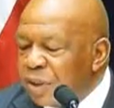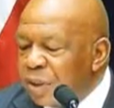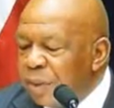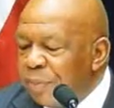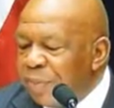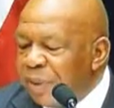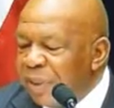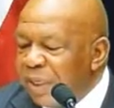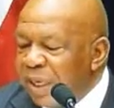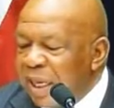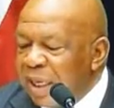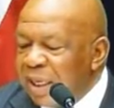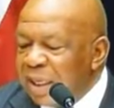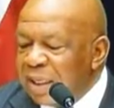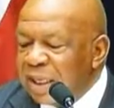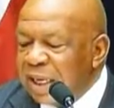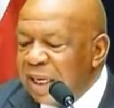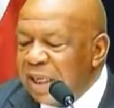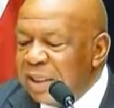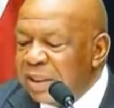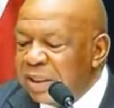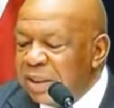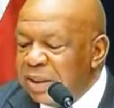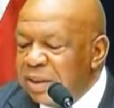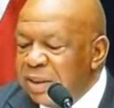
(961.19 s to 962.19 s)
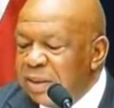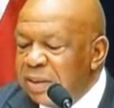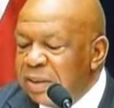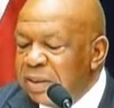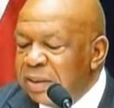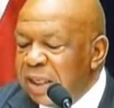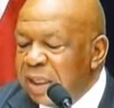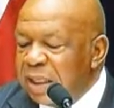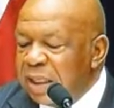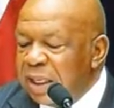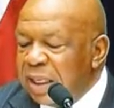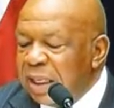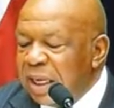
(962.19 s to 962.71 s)
been allegations
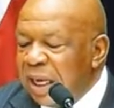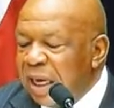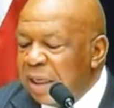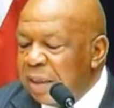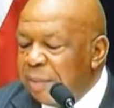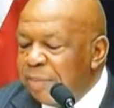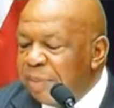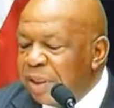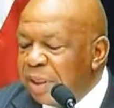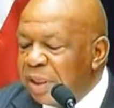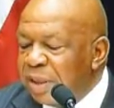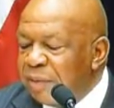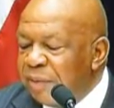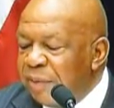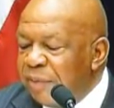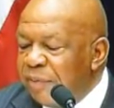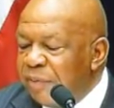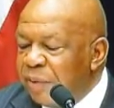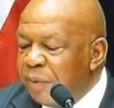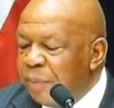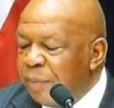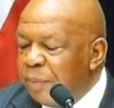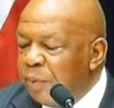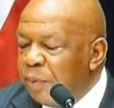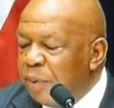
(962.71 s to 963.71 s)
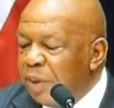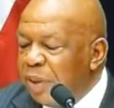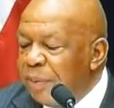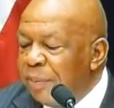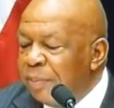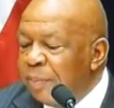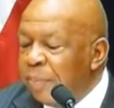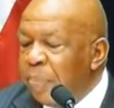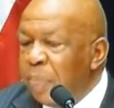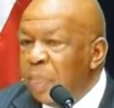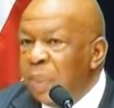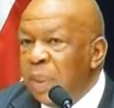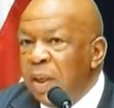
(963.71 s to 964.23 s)
that the Accountability Review Board,
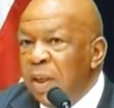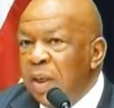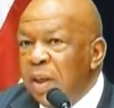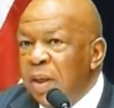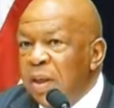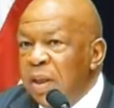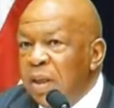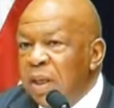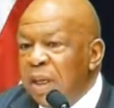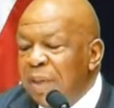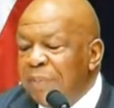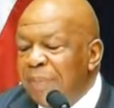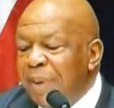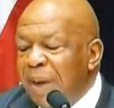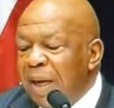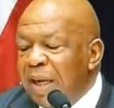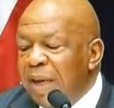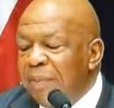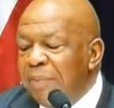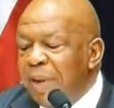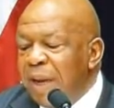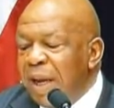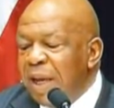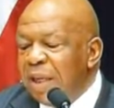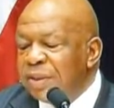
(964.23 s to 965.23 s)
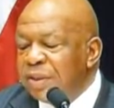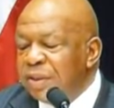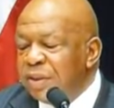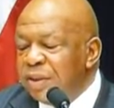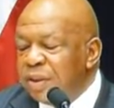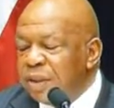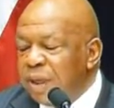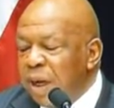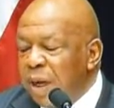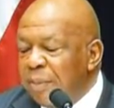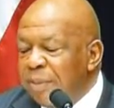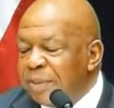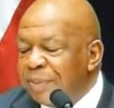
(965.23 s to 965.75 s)
led by Ambassador
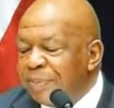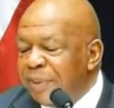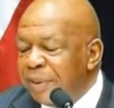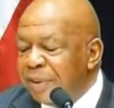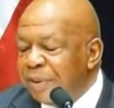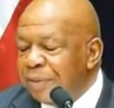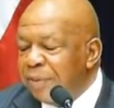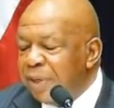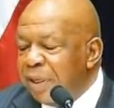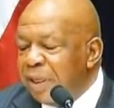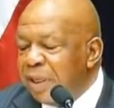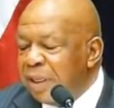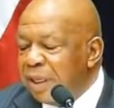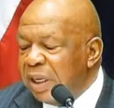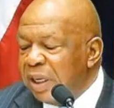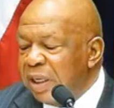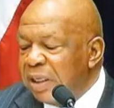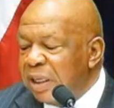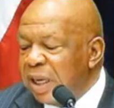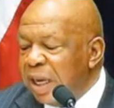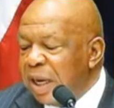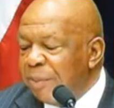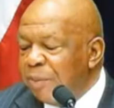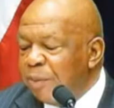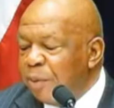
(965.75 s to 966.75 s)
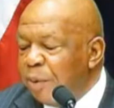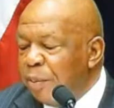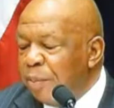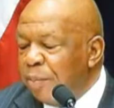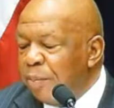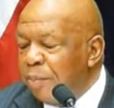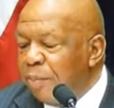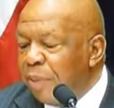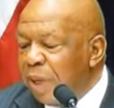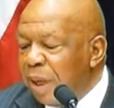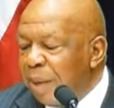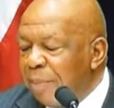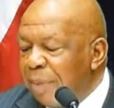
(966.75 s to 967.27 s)
Thomas Pickering and Admiral
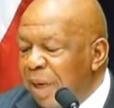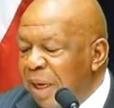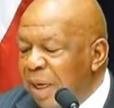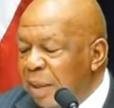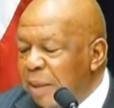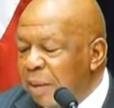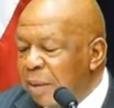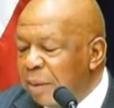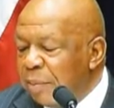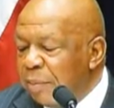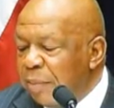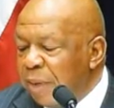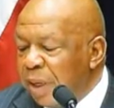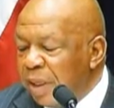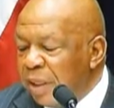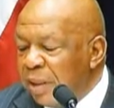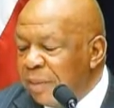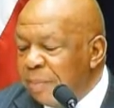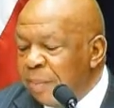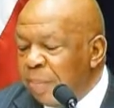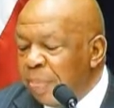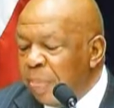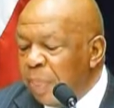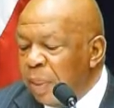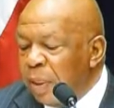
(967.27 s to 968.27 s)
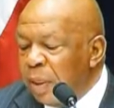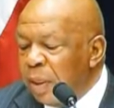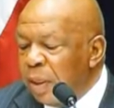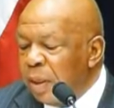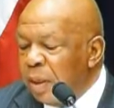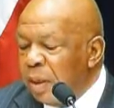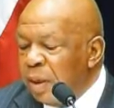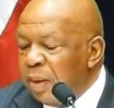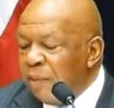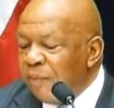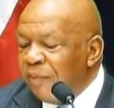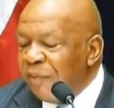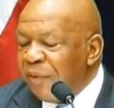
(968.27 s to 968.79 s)
Mike Mullen,
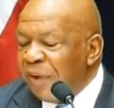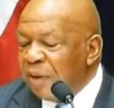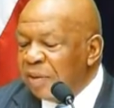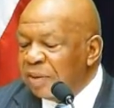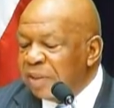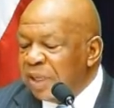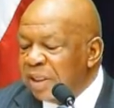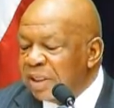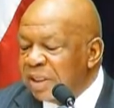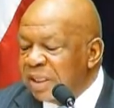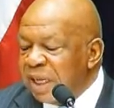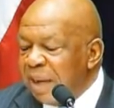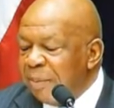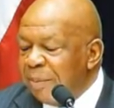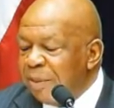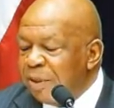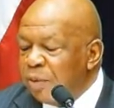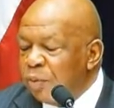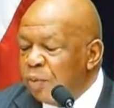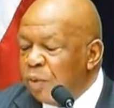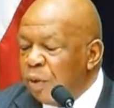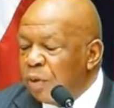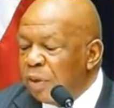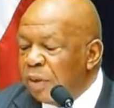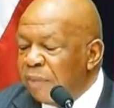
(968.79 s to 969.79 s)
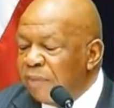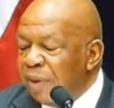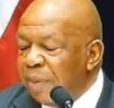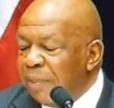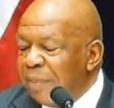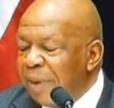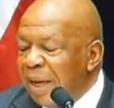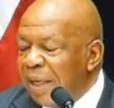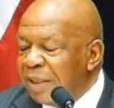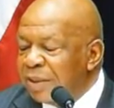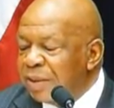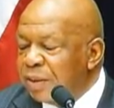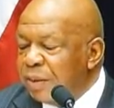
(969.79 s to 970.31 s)
failed to examine the role of
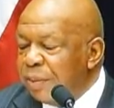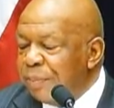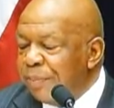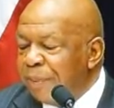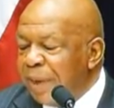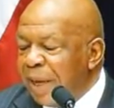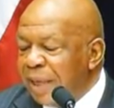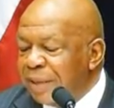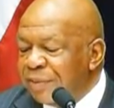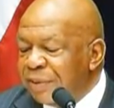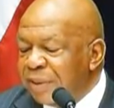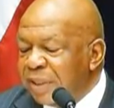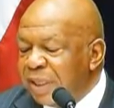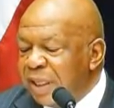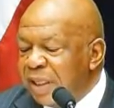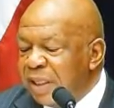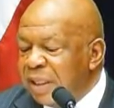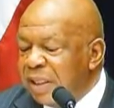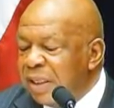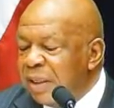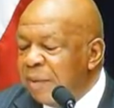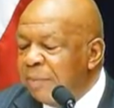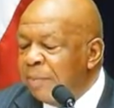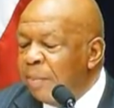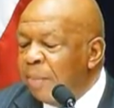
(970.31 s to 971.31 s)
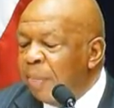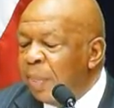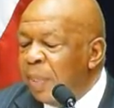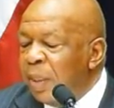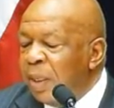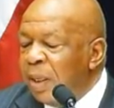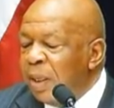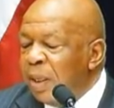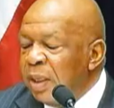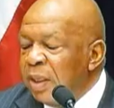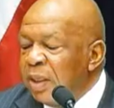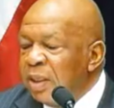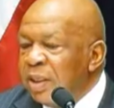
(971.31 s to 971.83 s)
Ambassador Patrick Kennedy.
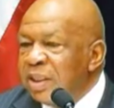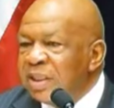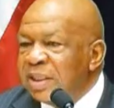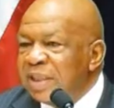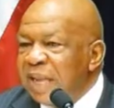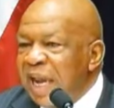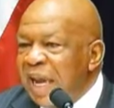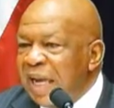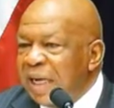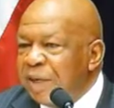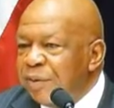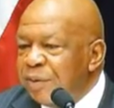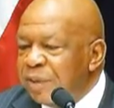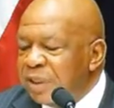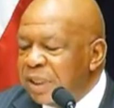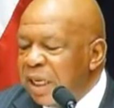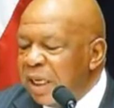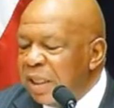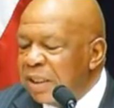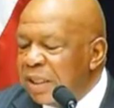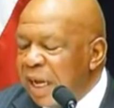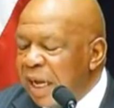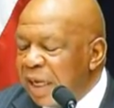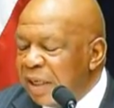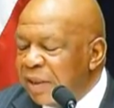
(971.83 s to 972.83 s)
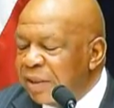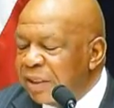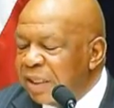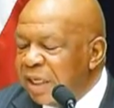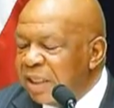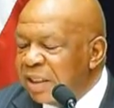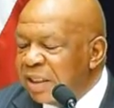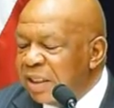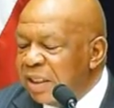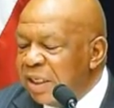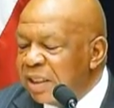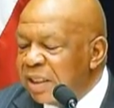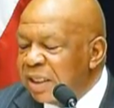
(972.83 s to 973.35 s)
This
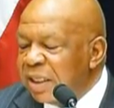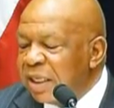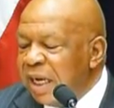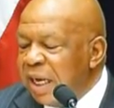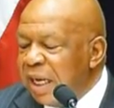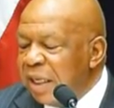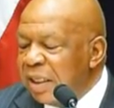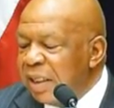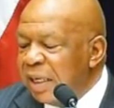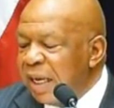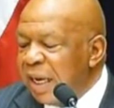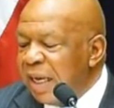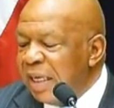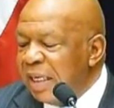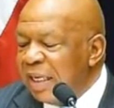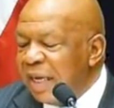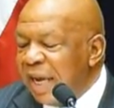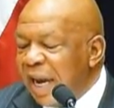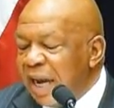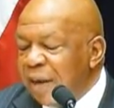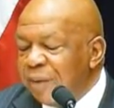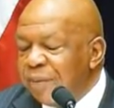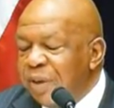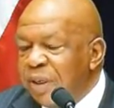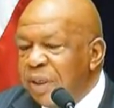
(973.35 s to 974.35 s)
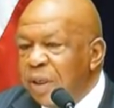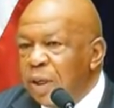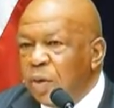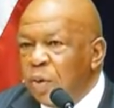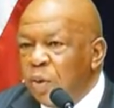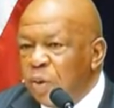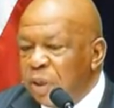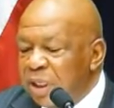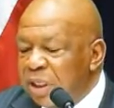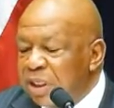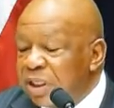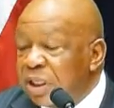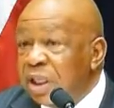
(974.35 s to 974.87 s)
accusation is, again, inaccurate
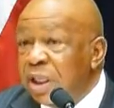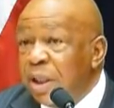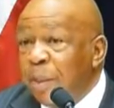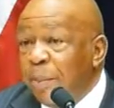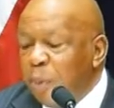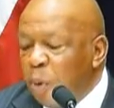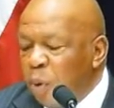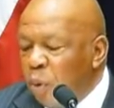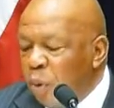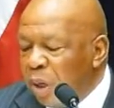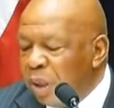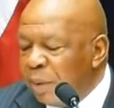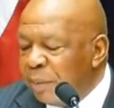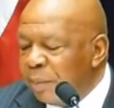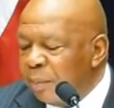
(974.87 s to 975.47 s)
according to the board.